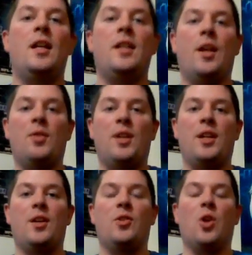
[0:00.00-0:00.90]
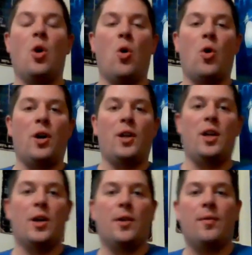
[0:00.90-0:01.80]
You dudes, Oren
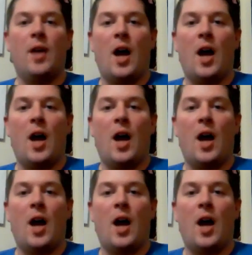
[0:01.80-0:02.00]
here.